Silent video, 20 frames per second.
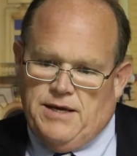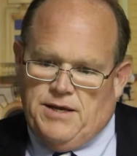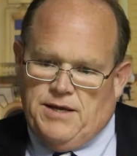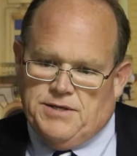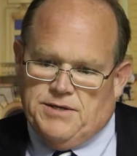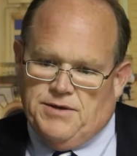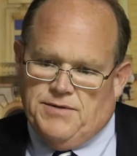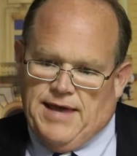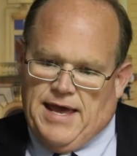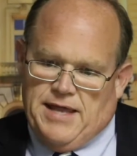
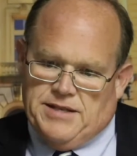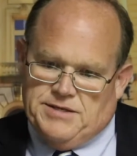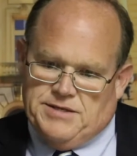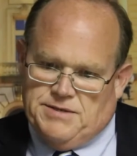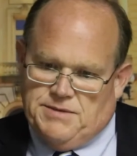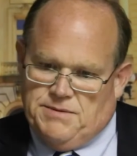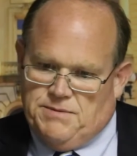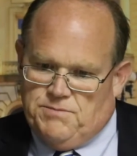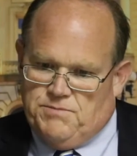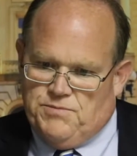So
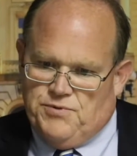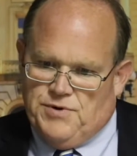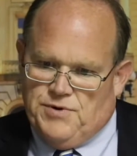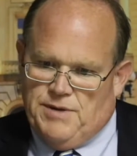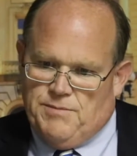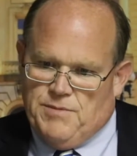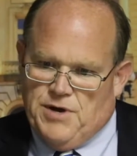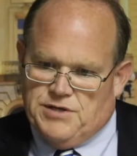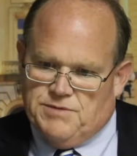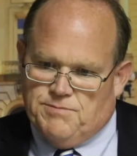that's pretty
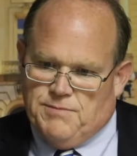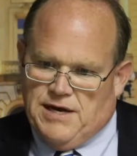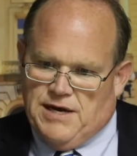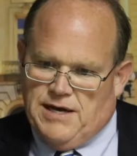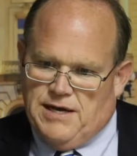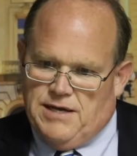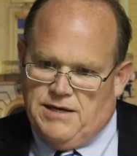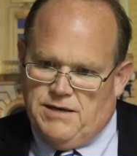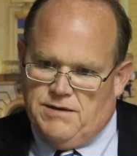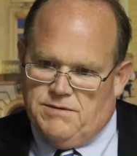much
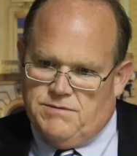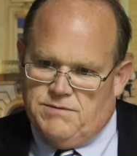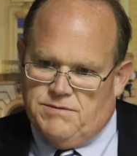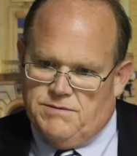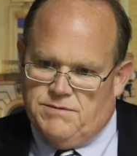my